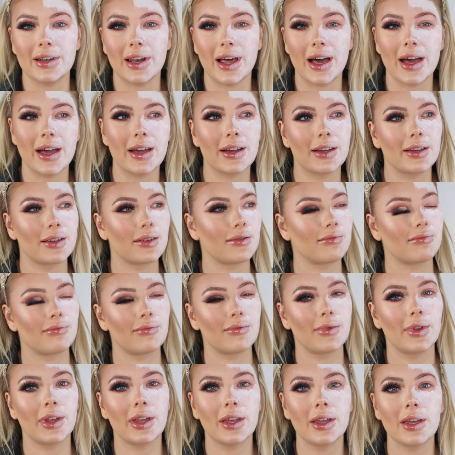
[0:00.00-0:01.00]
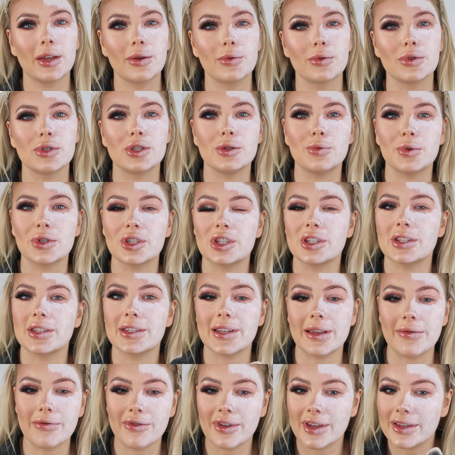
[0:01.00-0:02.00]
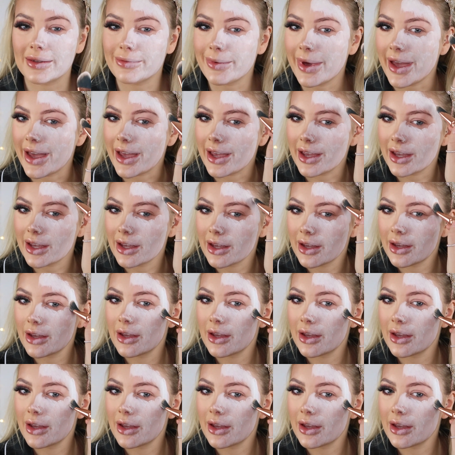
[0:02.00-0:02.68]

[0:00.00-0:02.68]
Like, was you watching the same thing as me?